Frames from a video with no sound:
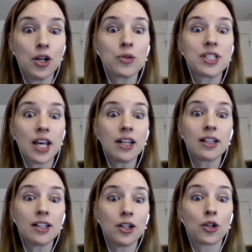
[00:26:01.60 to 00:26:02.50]
You know, set a
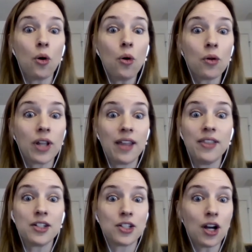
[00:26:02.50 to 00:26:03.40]
clear goal and
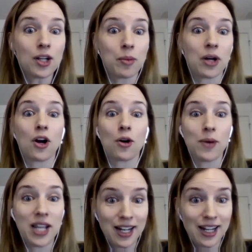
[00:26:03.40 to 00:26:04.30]
then talk about, are
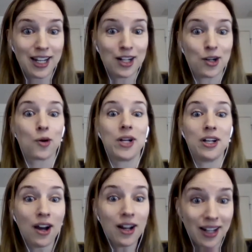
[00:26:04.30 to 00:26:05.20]
we hitting it? Or are we
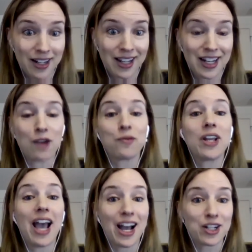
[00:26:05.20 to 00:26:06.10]
not hitting it? Have
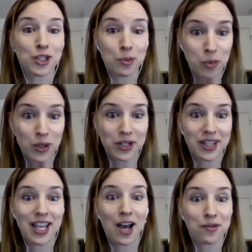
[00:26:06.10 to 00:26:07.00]
we actually put
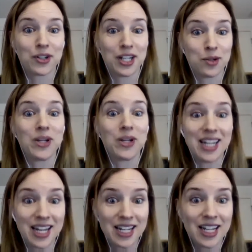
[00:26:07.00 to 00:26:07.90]
the effort in we
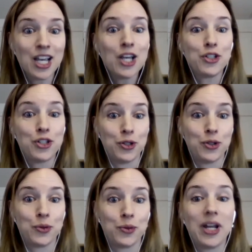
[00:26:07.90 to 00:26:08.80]
need
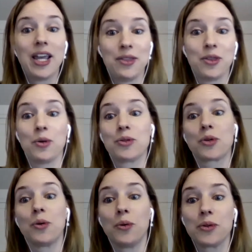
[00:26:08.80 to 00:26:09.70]
to hit those
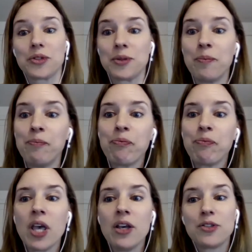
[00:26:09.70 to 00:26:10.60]
goals?
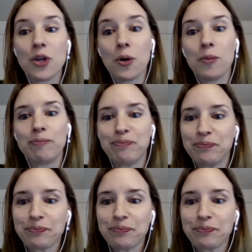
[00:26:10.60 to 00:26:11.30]
So